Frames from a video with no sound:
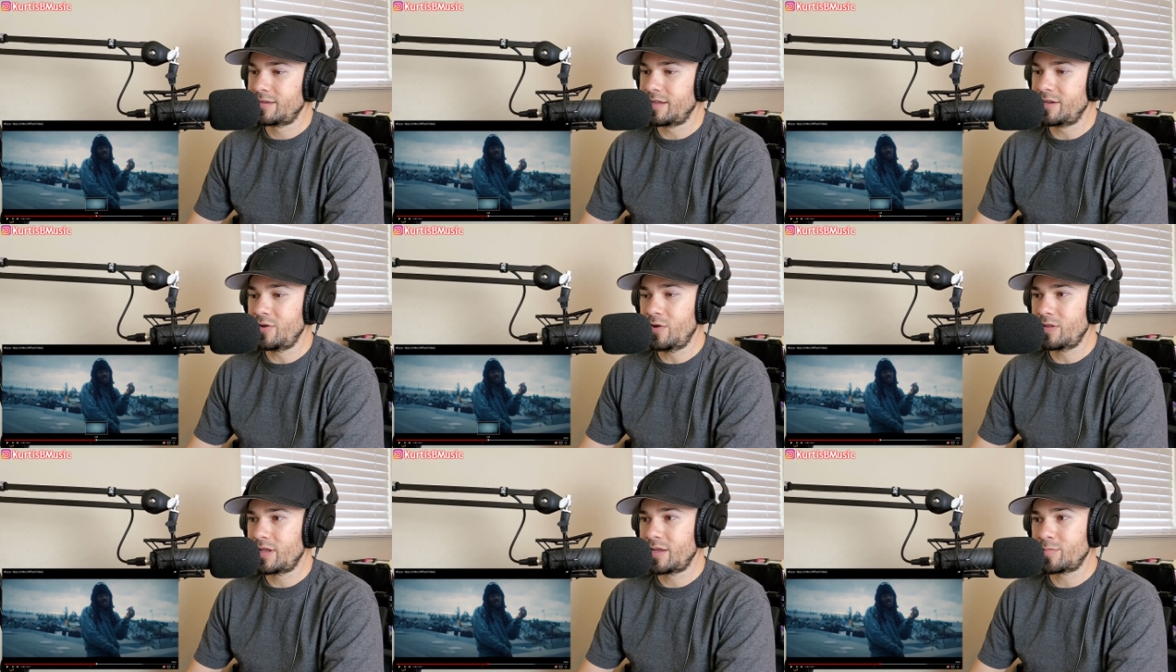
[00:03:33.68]
And you
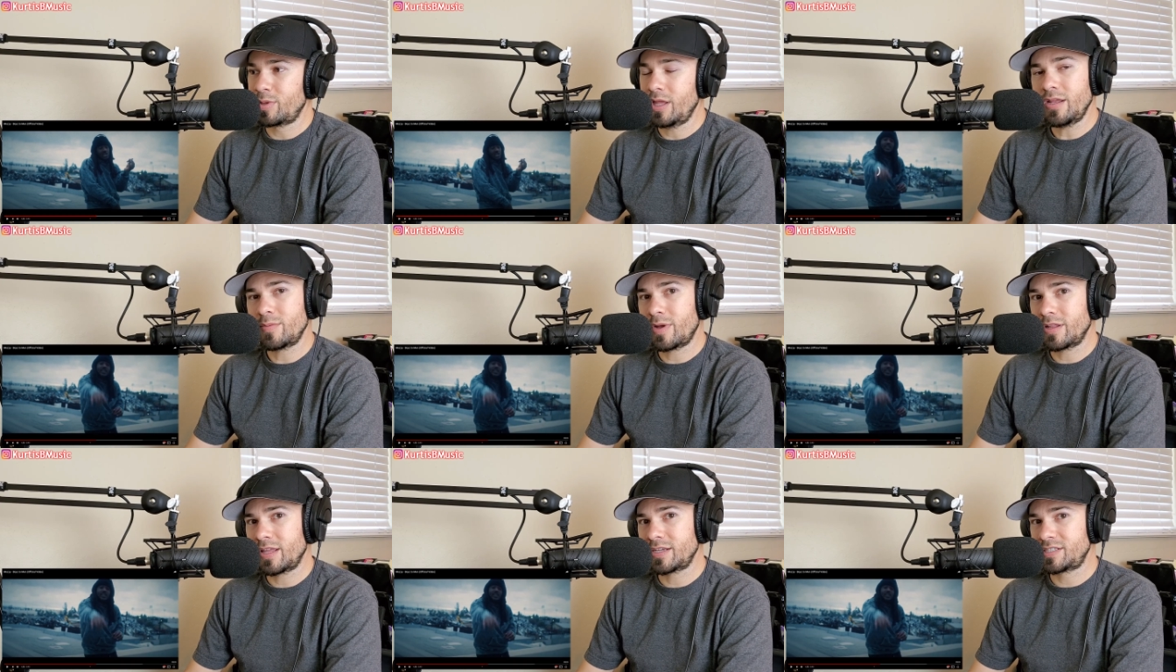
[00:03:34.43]
know they ain't playing
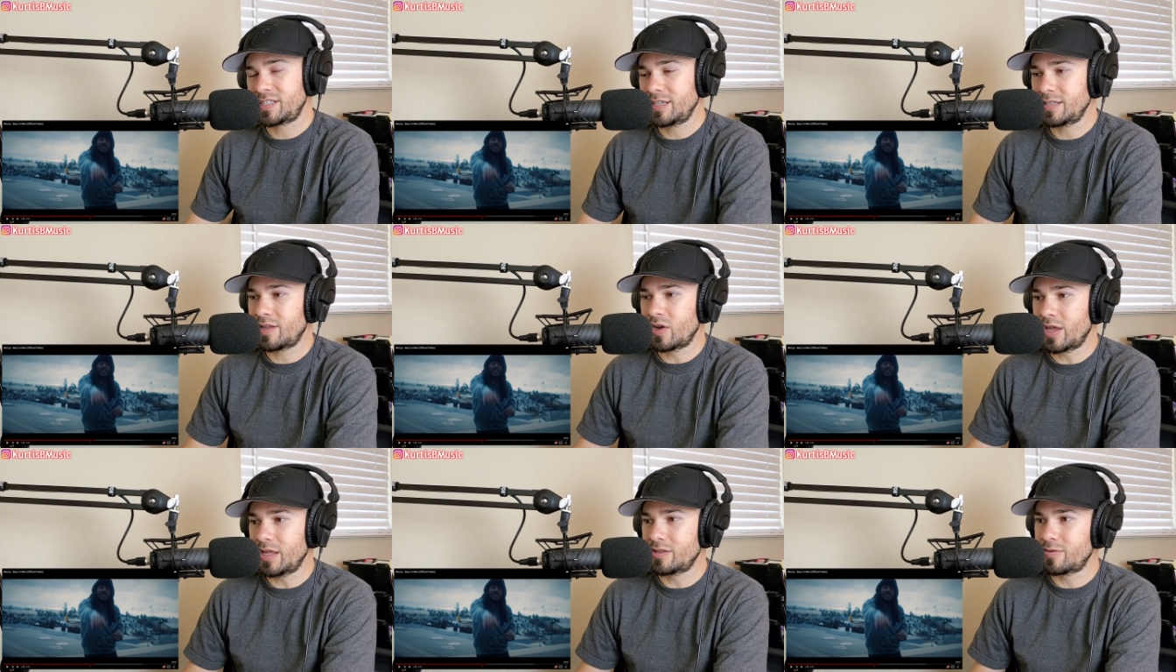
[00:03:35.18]
about that shit. They're
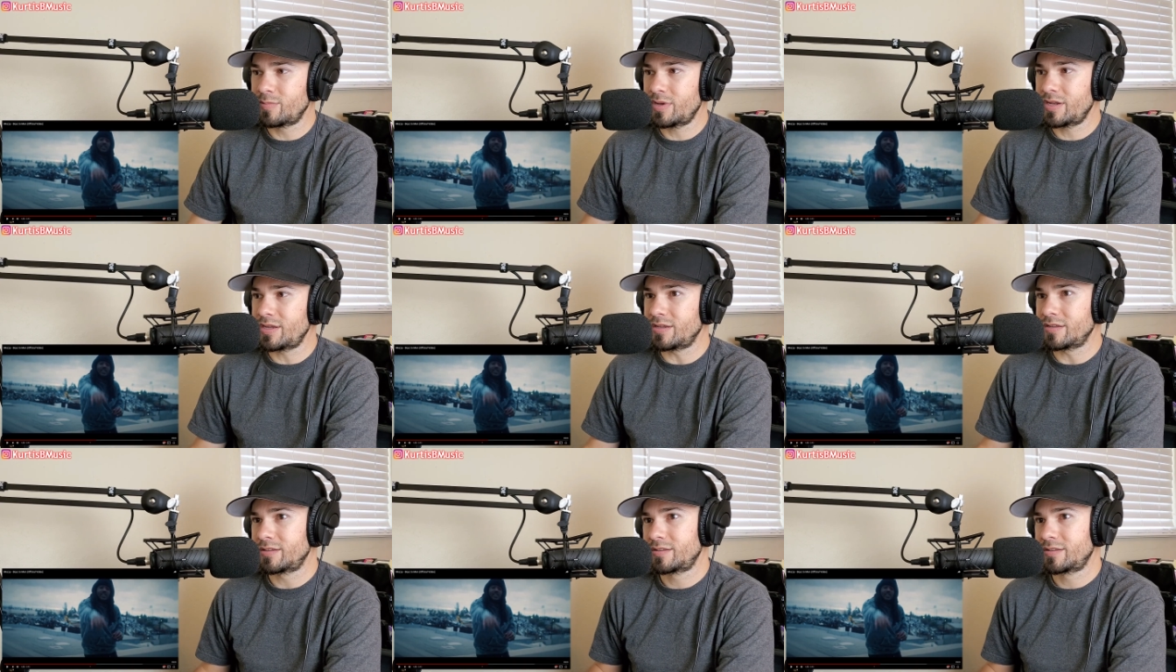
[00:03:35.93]
getting their money.